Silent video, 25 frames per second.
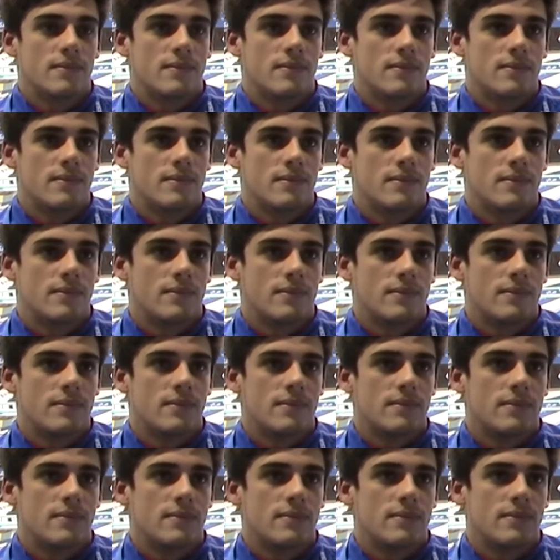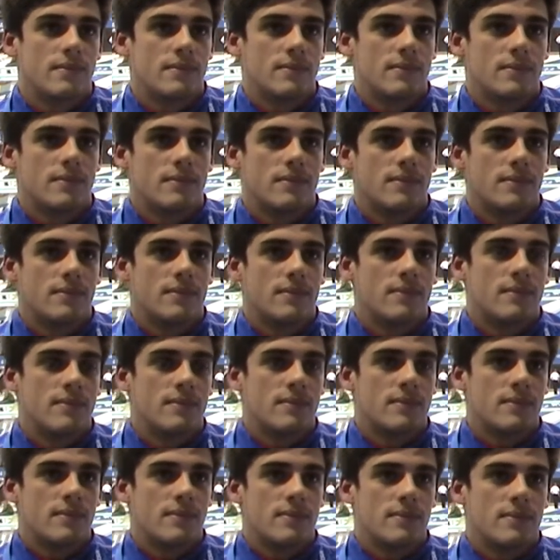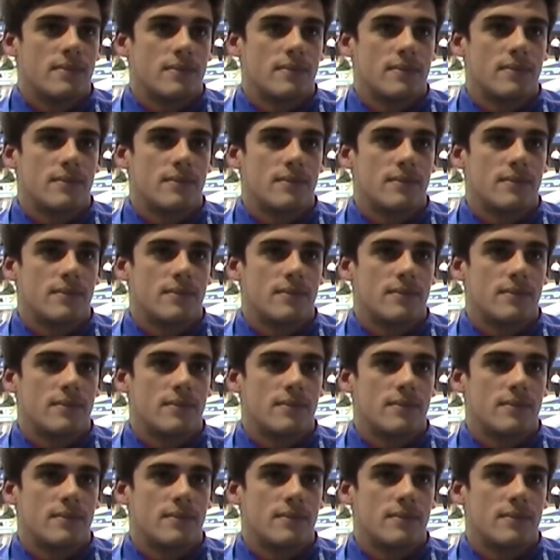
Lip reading: (silent)